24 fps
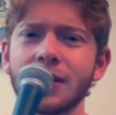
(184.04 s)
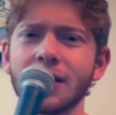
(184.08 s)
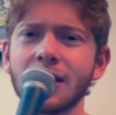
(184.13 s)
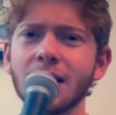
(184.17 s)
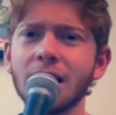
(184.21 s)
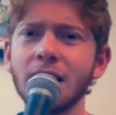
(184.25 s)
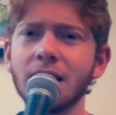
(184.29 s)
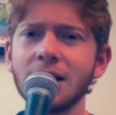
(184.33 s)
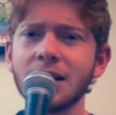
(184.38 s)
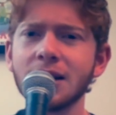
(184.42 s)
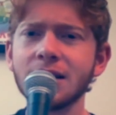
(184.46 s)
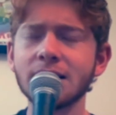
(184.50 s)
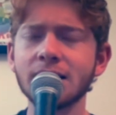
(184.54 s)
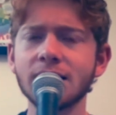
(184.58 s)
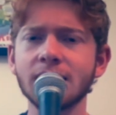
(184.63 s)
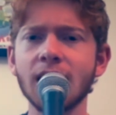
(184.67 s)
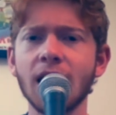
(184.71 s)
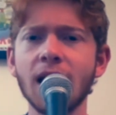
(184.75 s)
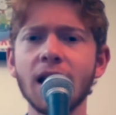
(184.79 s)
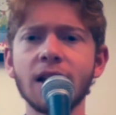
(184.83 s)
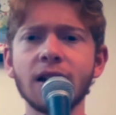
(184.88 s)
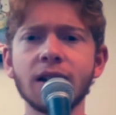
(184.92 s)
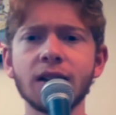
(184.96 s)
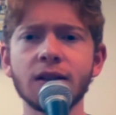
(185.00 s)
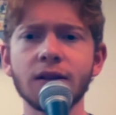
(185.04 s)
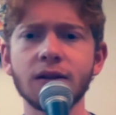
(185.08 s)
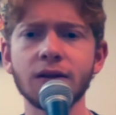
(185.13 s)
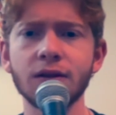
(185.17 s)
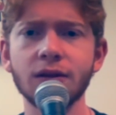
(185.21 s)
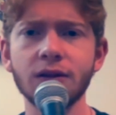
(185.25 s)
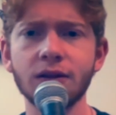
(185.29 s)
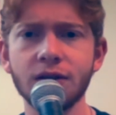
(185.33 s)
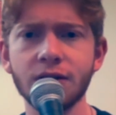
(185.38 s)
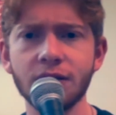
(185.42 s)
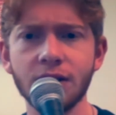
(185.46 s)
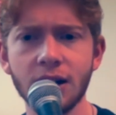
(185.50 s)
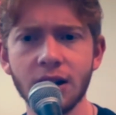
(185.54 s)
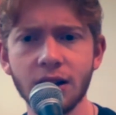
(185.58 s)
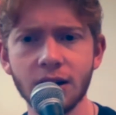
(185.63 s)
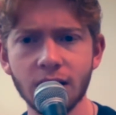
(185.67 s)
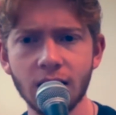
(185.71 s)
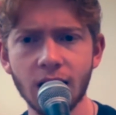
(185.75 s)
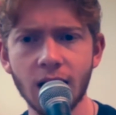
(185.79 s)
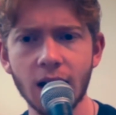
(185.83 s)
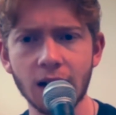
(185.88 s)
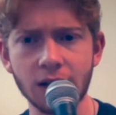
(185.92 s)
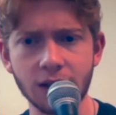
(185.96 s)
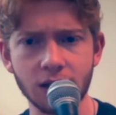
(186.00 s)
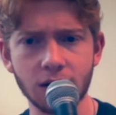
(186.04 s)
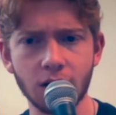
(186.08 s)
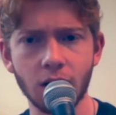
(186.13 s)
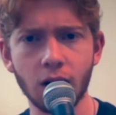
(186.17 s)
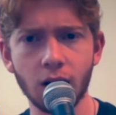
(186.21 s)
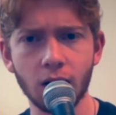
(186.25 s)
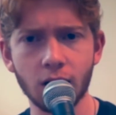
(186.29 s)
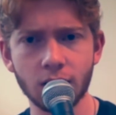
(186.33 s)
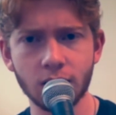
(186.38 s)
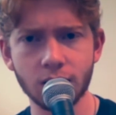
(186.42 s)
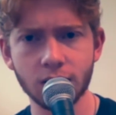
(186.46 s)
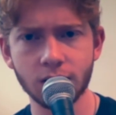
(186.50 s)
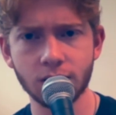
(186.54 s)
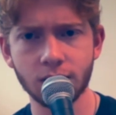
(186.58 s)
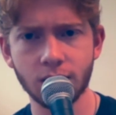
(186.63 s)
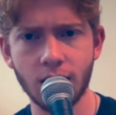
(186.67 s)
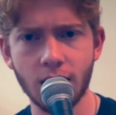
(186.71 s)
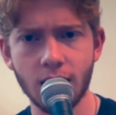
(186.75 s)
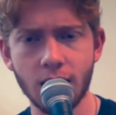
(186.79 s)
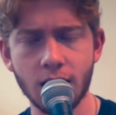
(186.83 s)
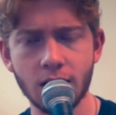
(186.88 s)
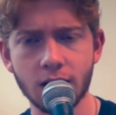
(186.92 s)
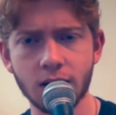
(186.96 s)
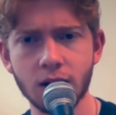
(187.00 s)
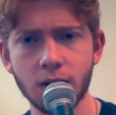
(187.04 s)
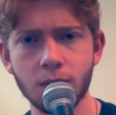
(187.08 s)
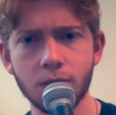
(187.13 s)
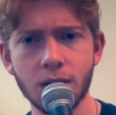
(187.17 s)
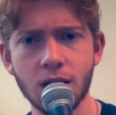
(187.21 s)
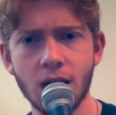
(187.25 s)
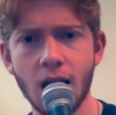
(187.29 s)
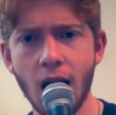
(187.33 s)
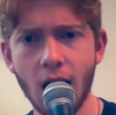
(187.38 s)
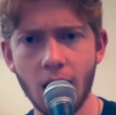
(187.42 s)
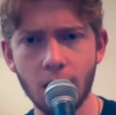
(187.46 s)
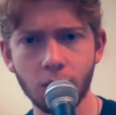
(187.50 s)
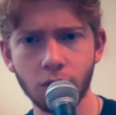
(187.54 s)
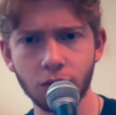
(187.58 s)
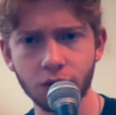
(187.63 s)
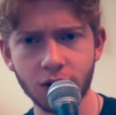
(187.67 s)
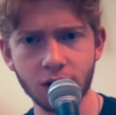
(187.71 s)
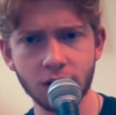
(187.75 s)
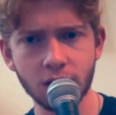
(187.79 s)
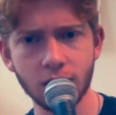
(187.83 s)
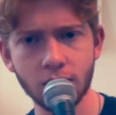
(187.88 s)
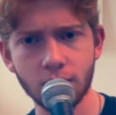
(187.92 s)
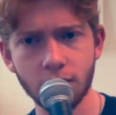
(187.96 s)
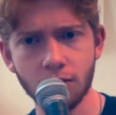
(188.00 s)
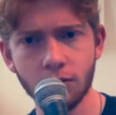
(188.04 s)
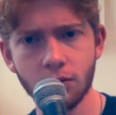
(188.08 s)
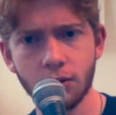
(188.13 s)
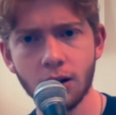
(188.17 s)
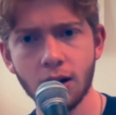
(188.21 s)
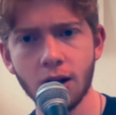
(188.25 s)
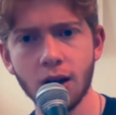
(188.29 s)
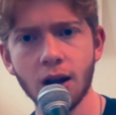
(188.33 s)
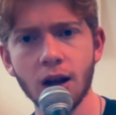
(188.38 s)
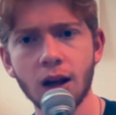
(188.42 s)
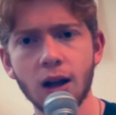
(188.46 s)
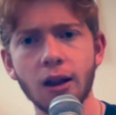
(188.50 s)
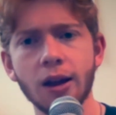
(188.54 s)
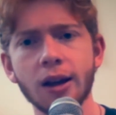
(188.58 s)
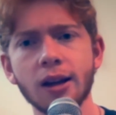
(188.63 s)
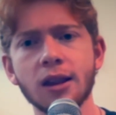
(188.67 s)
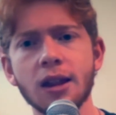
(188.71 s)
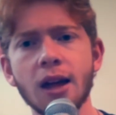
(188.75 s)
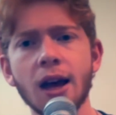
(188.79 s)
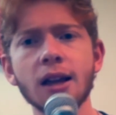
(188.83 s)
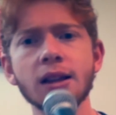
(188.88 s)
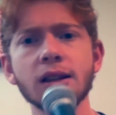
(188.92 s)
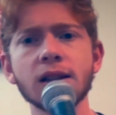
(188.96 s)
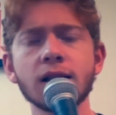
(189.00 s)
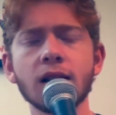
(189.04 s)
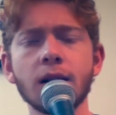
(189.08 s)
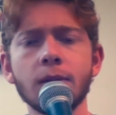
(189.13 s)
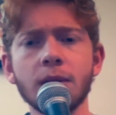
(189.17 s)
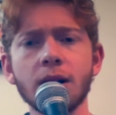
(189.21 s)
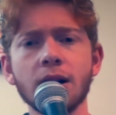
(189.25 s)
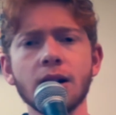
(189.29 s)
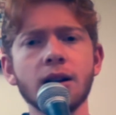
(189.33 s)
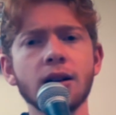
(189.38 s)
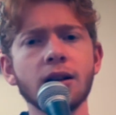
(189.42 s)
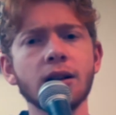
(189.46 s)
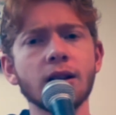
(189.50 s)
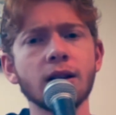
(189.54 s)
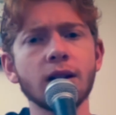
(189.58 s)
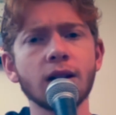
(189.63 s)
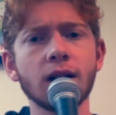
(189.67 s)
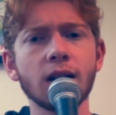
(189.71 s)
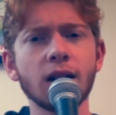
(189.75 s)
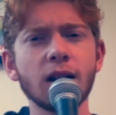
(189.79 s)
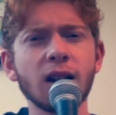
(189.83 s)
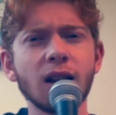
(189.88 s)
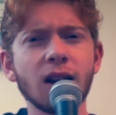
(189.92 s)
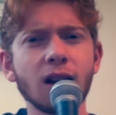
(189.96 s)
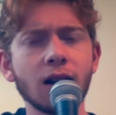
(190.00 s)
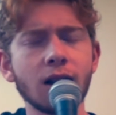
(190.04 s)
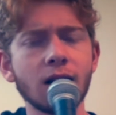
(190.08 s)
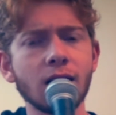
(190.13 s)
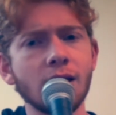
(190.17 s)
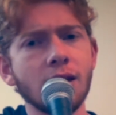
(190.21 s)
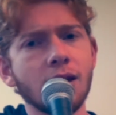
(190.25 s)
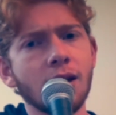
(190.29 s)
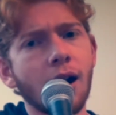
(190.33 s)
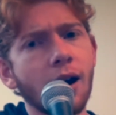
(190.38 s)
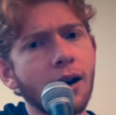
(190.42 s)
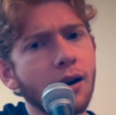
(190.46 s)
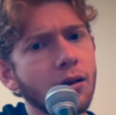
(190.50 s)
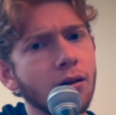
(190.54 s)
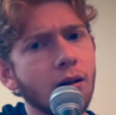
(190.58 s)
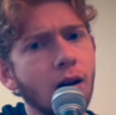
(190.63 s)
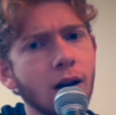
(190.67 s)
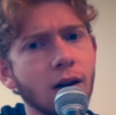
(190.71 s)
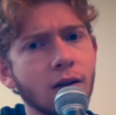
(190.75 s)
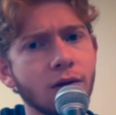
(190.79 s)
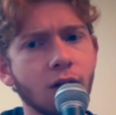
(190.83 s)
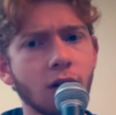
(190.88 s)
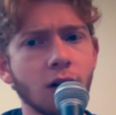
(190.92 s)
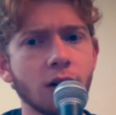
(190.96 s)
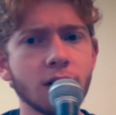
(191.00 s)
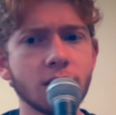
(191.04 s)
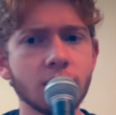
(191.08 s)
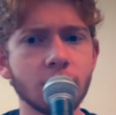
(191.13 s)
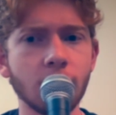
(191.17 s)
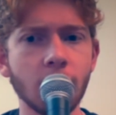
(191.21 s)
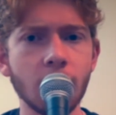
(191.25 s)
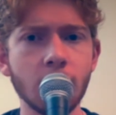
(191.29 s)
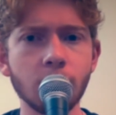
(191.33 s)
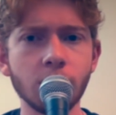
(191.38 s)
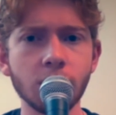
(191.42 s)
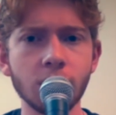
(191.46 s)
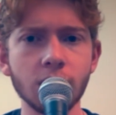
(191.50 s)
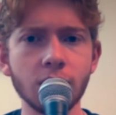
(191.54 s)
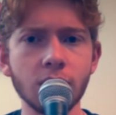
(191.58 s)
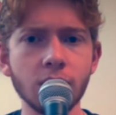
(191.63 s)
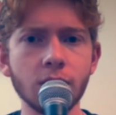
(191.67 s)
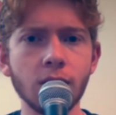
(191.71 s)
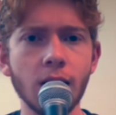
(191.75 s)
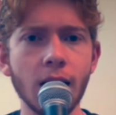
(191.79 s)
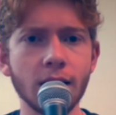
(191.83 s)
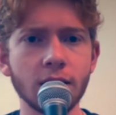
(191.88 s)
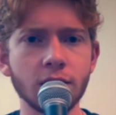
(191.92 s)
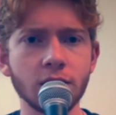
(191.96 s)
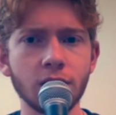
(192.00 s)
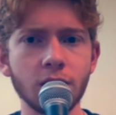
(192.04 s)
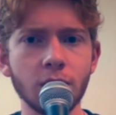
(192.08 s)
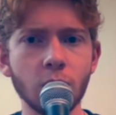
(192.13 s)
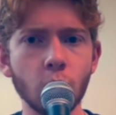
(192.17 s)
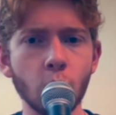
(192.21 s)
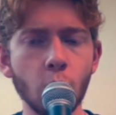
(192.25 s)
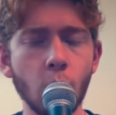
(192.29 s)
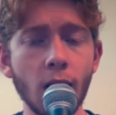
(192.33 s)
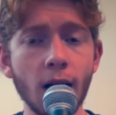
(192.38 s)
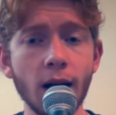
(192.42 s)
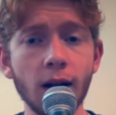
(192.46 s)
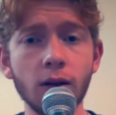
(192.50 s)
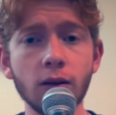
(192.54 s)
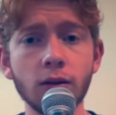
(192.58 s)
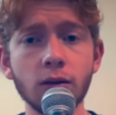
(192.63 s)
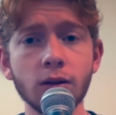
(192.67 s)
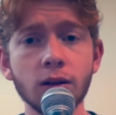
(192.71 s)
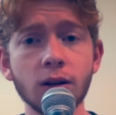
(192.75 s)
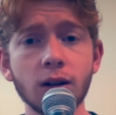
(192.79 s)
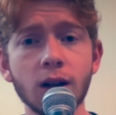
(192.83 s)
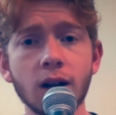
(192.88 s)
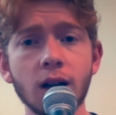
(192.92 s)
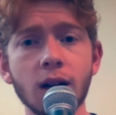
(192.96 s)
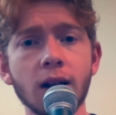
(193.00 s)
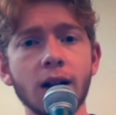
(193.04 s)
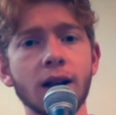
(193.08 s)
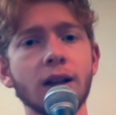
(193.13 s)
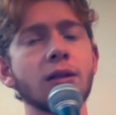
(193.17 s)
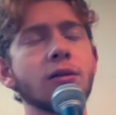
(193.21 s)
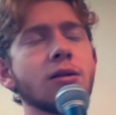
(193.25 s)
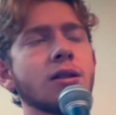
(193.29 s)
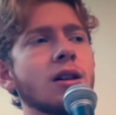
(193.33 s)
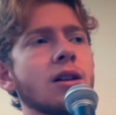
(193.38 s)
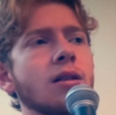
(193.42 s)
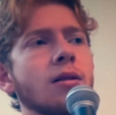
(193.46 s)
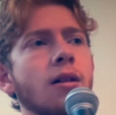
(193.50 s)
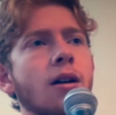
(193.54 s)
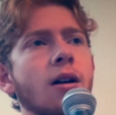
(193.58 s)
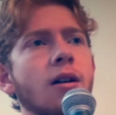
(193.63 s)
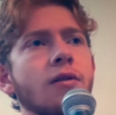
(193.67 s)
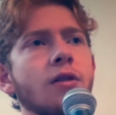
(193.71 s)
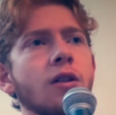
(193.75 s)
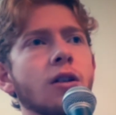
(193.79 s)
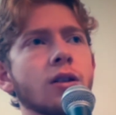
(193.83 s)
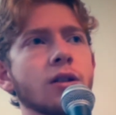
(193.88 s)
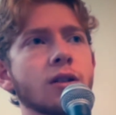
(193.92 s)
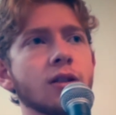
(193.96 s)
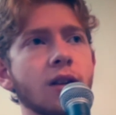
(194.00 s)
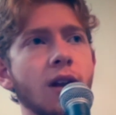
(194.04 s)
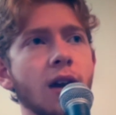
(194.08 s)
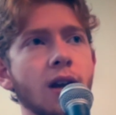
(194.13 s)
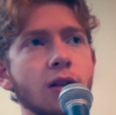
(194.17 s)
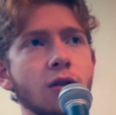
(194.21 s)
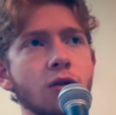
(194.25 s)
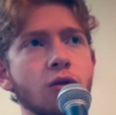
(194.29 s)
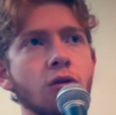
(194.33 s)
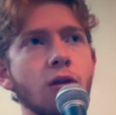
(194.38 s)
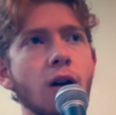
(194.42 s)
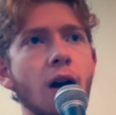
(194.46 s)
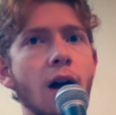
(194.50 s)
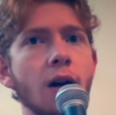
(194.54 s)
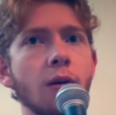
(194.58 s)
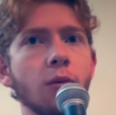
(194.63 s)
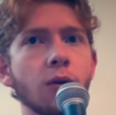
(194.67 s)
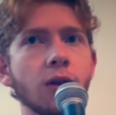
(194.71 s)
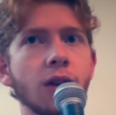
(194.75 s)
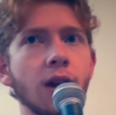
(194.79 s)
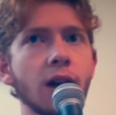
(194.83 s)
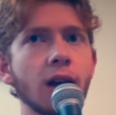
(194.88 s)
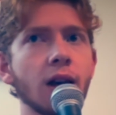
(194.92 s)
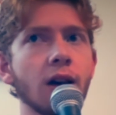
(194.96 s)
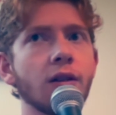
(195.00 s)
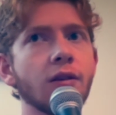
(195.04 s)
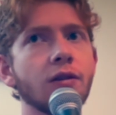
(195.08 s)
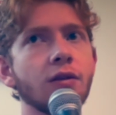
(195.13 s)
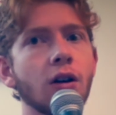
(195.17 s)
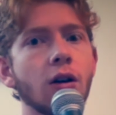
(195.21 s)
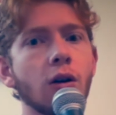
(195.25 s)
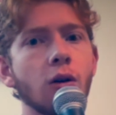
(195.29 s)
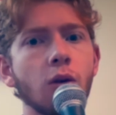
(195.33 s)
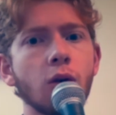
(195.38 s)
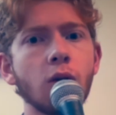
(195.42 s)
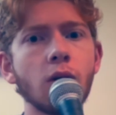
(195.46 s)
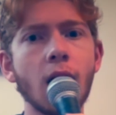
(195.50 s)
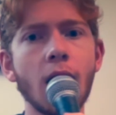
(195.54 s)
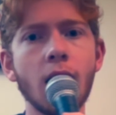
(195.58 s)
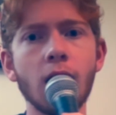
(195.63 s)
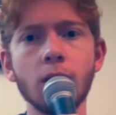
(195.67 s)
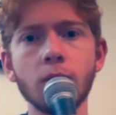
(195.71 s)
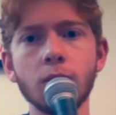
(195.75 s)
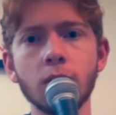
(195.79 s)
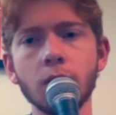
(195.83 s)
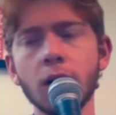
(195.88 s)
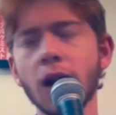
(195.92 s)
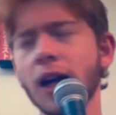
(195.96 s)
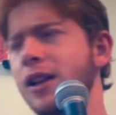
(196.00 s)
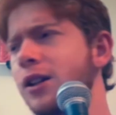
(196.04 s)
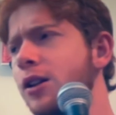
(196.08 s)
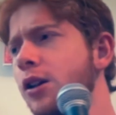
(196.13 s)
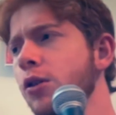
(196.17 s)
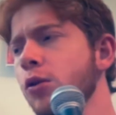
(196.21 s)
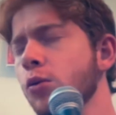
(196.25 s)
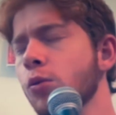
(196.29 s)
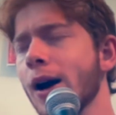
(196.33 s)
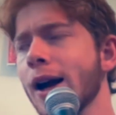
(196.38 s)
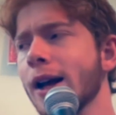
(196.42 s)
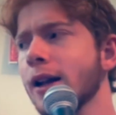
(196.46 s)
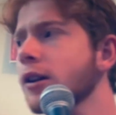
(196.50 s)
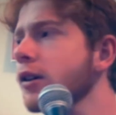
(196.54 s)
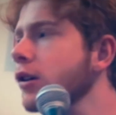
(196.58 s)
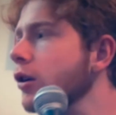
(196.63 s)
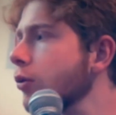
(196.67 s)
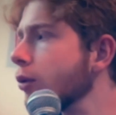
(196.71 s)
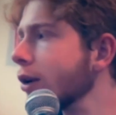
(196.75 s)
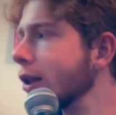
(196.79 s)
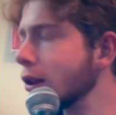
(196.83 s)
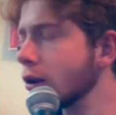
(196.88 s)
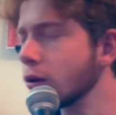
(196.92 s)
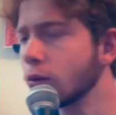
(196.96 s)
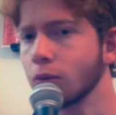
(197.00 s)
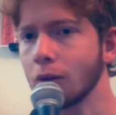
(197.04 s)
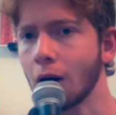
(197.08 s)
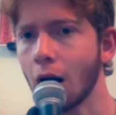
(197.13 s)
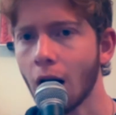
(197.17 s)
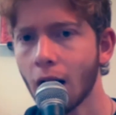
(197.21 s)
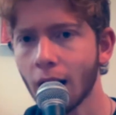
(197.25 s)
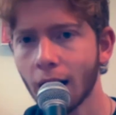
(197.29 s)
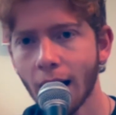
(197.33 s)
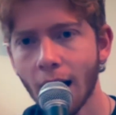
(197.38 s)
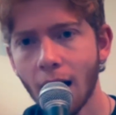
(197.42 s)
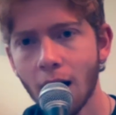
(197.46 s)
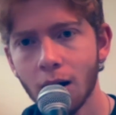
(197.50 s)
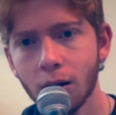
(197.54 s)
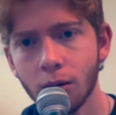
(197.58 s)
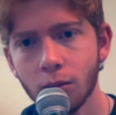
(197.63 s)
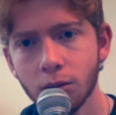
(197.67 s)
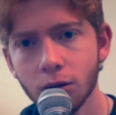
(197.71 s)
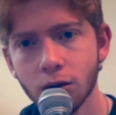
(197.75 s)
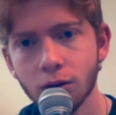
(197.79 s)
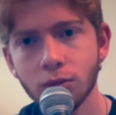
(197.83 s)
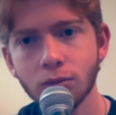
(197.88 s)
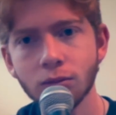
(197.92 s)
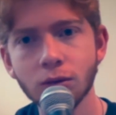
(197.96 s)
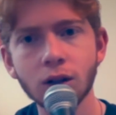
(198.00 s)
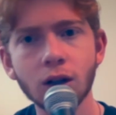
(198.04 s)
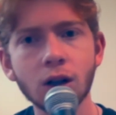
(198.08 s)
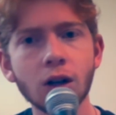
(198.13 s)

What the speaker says: an insane feat as an artist, right? To be able to do. Like that's something not a lot of artists are able to do actually well. Like you see a lot of artists like try where they give a whole album, like Lil Wayne doing the rock album,